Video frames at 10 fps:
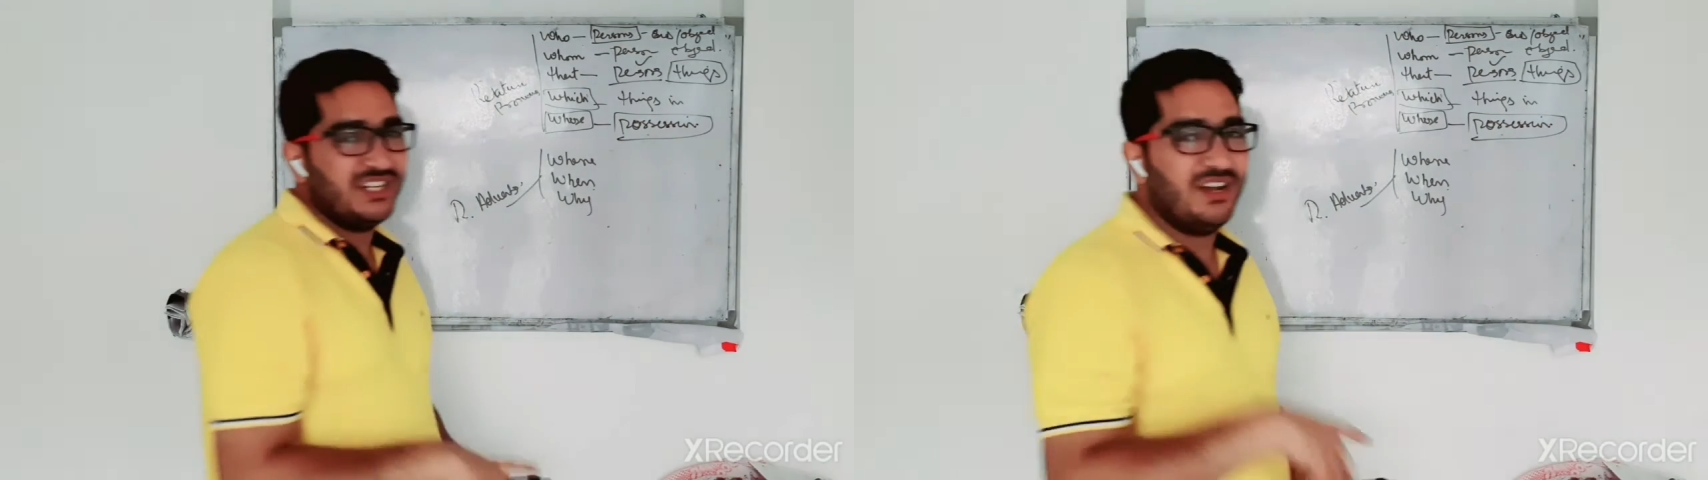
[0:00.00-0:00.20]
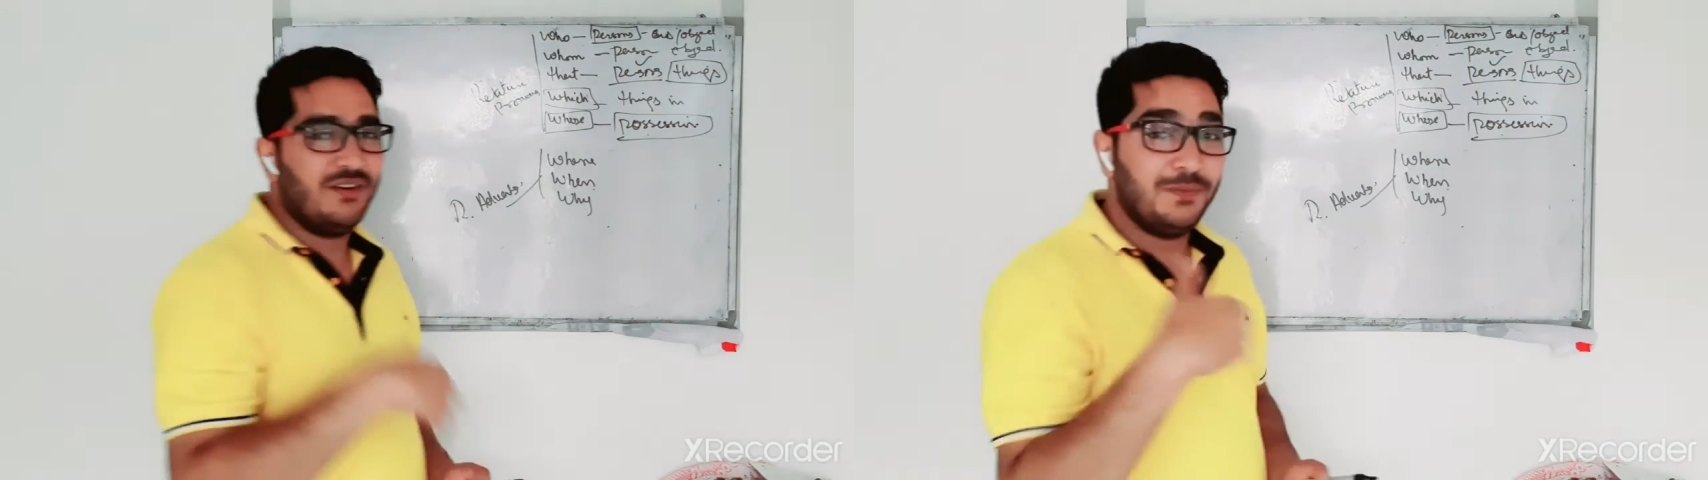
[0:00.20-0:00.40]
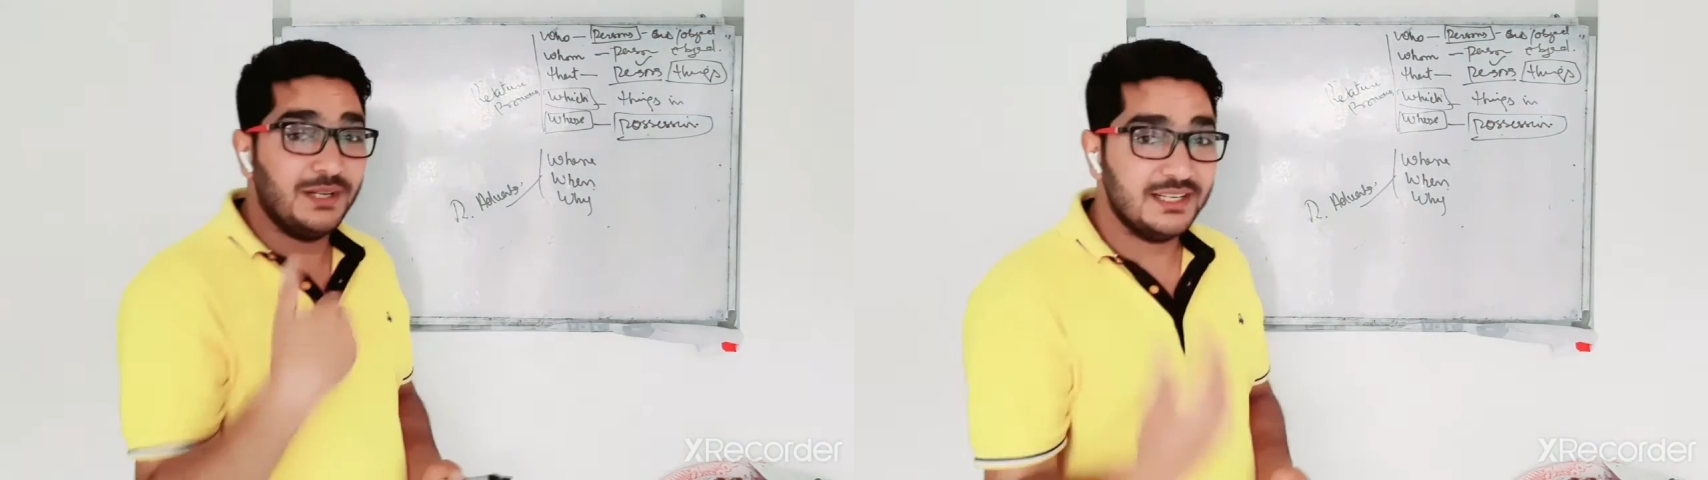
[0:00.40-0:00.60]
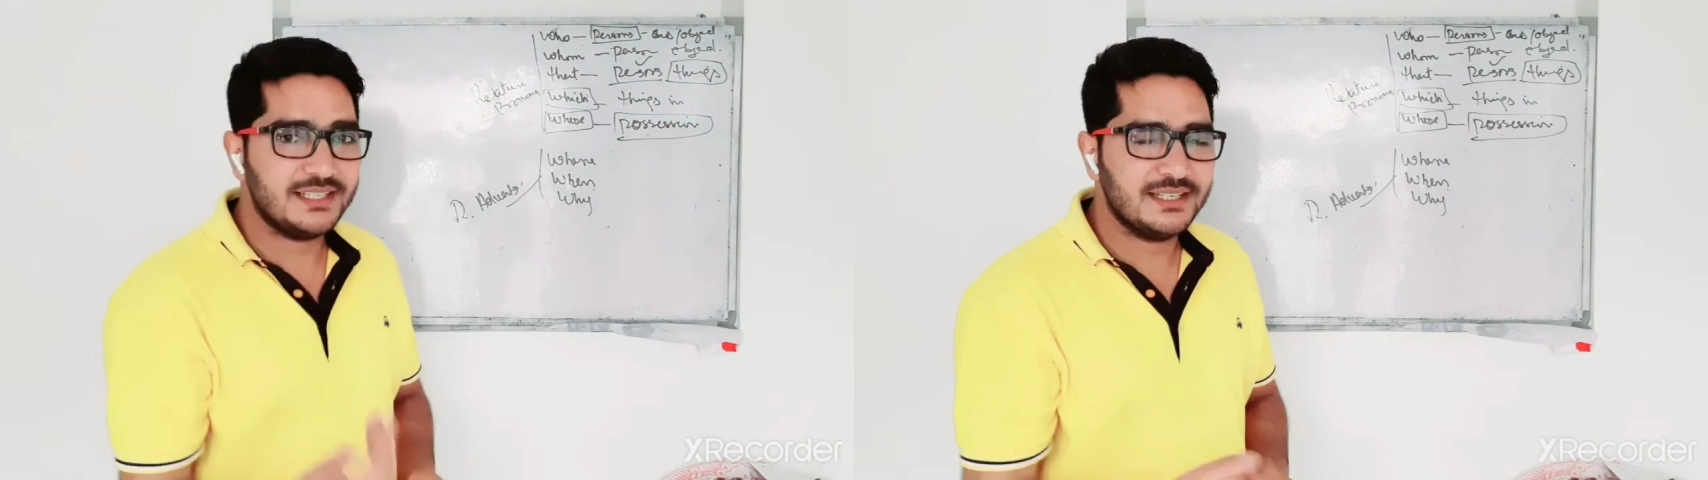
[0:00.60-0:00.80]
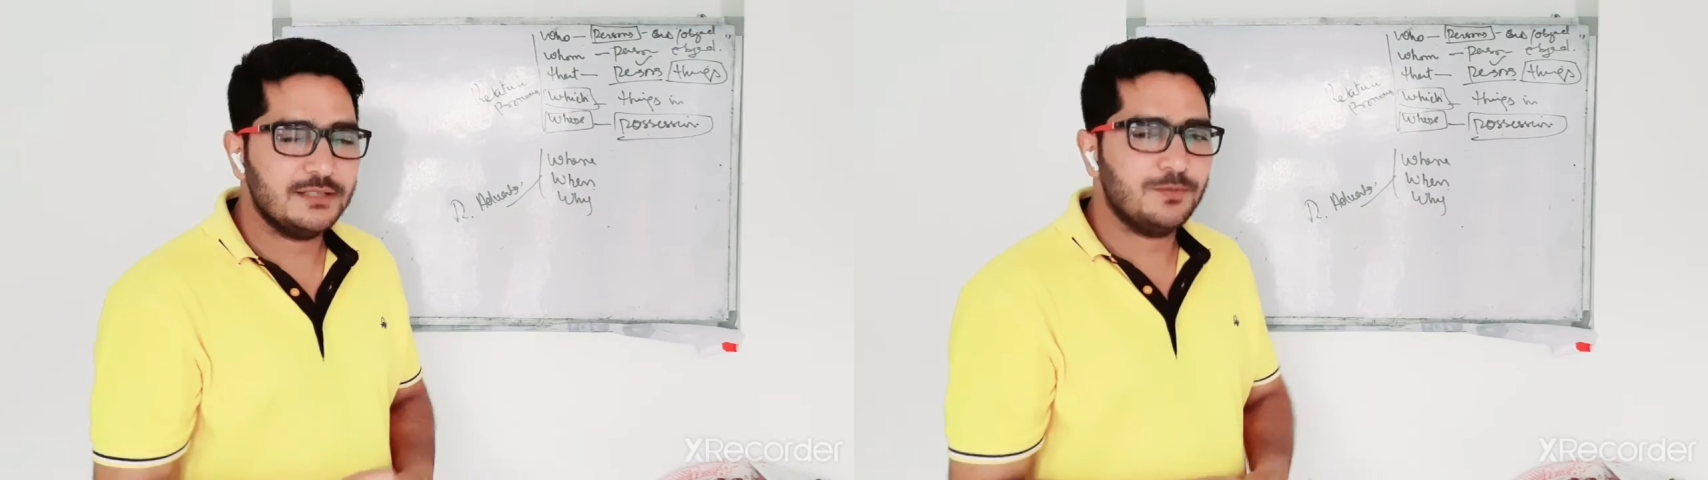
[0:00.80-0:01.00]
of
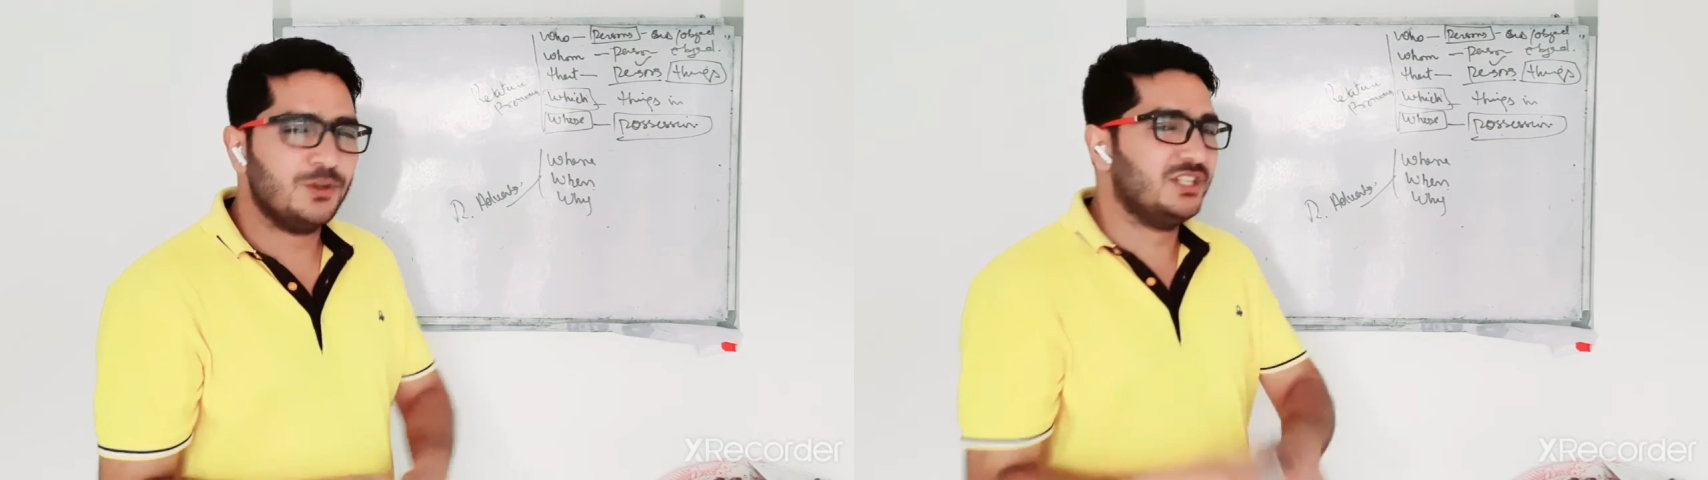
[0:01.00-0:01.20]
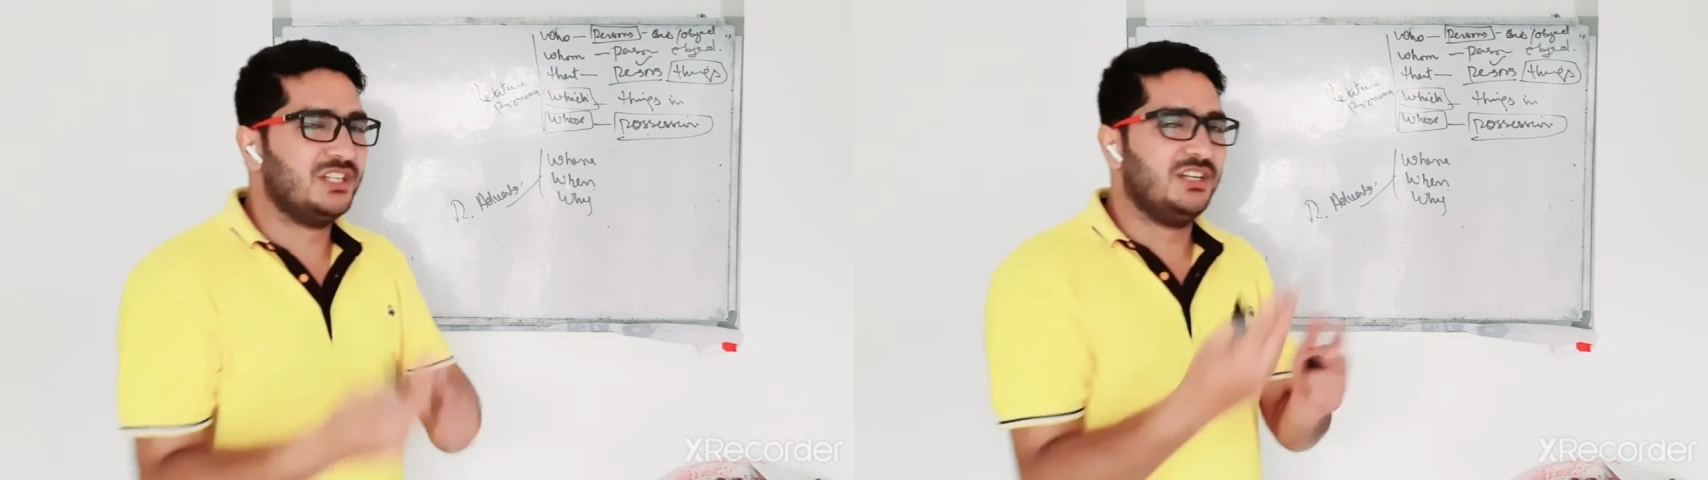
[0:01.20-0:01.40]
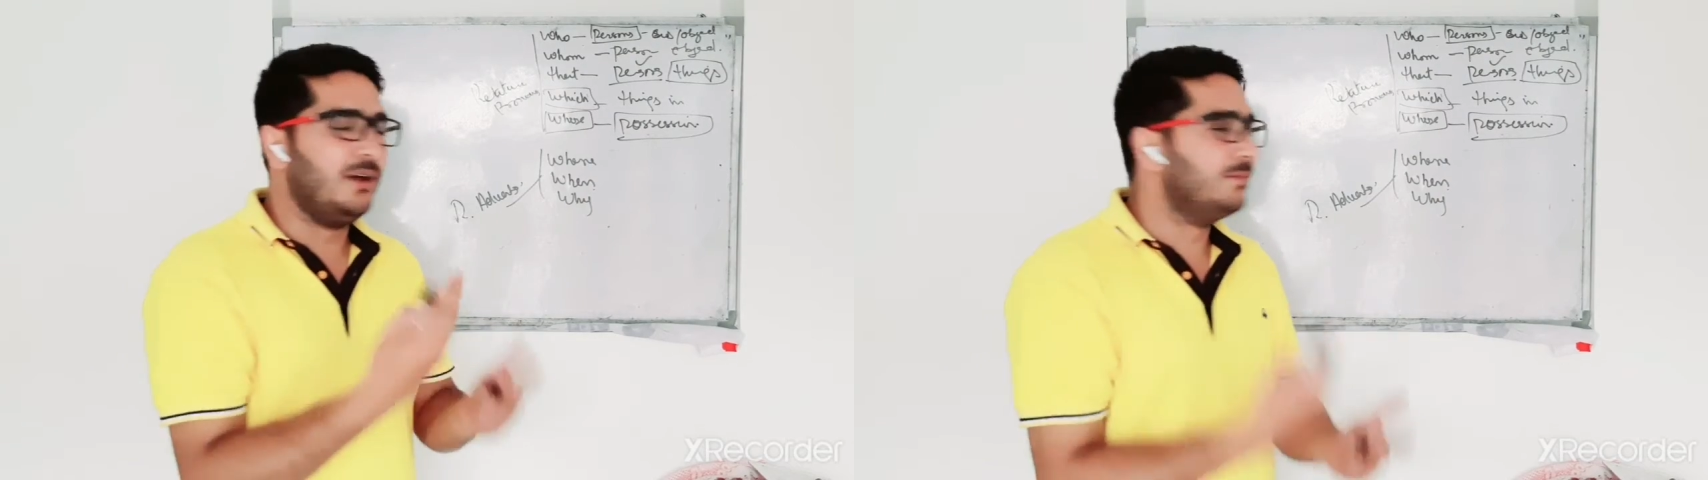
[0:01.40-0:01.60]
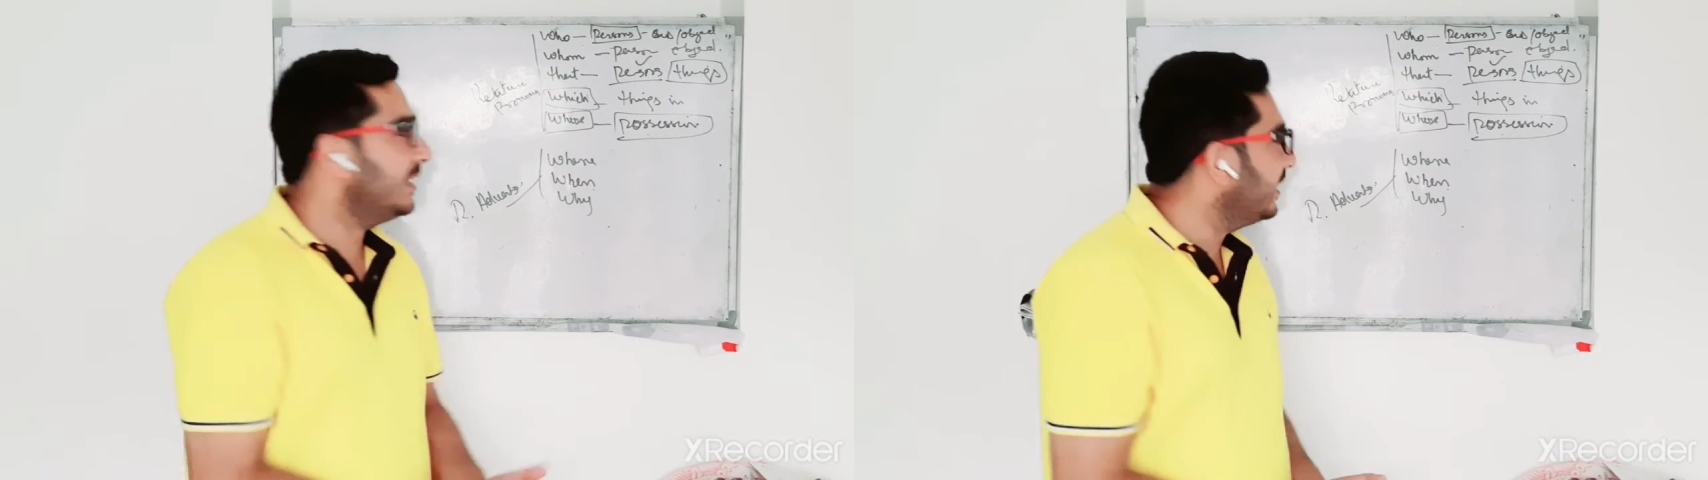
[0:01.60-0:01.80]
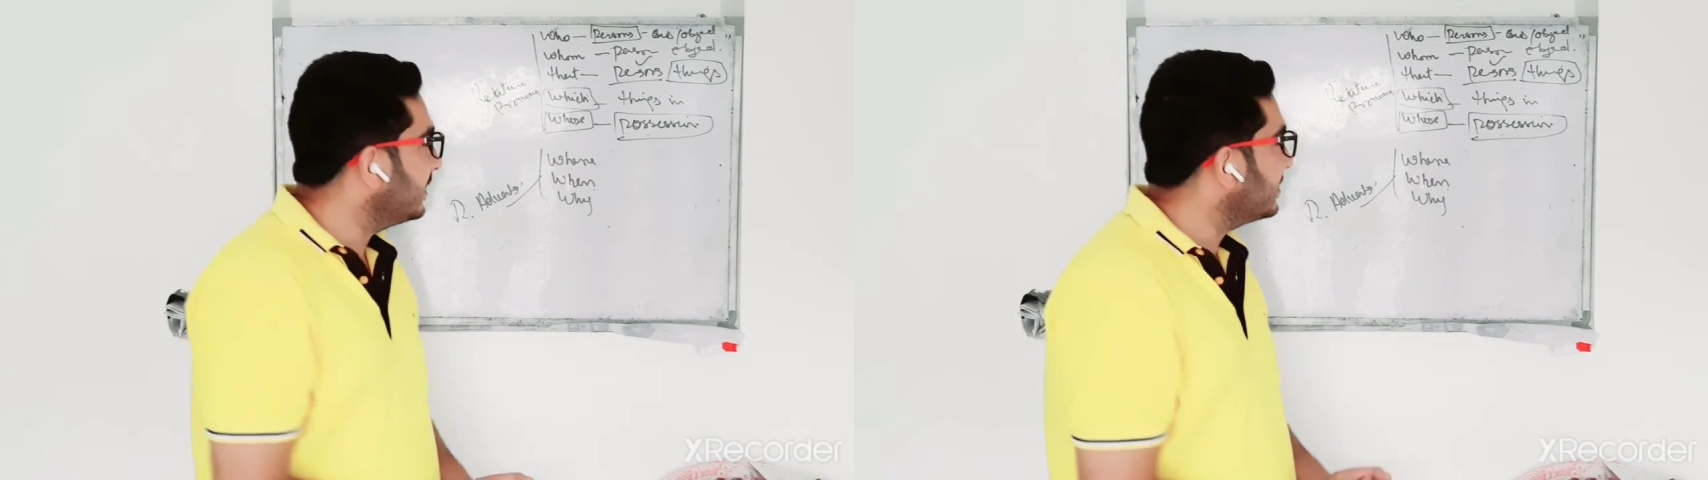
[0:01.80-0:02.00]
persons, possession of
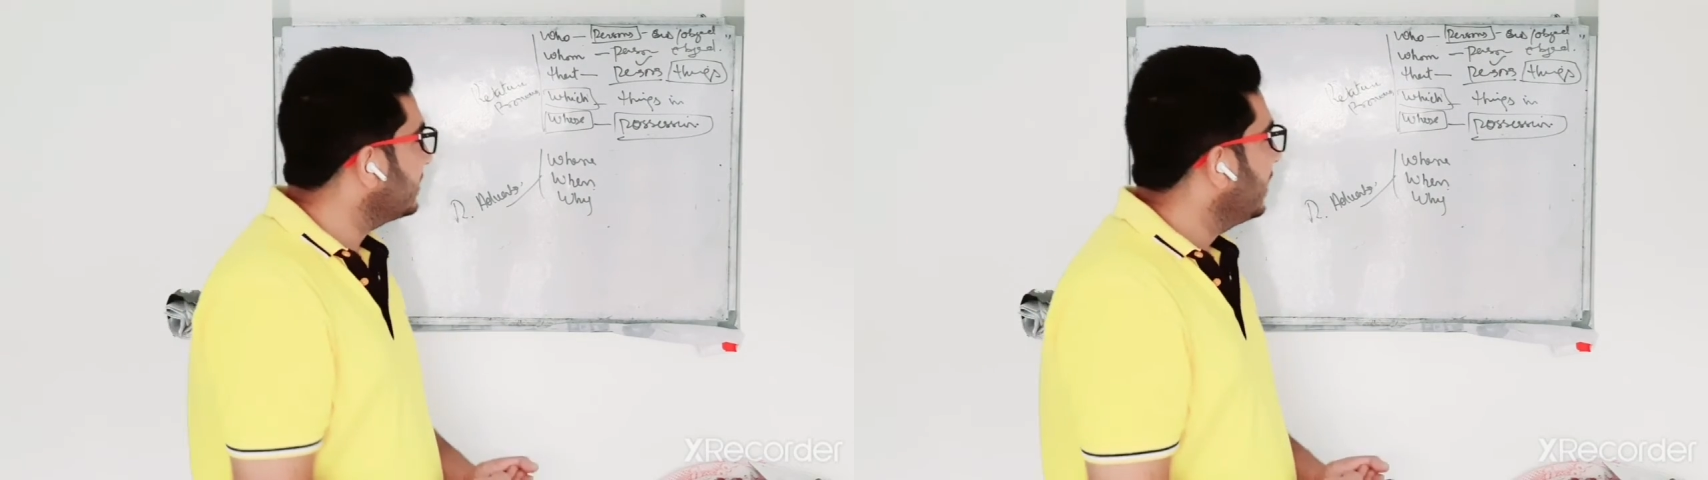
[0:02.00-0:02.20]
things,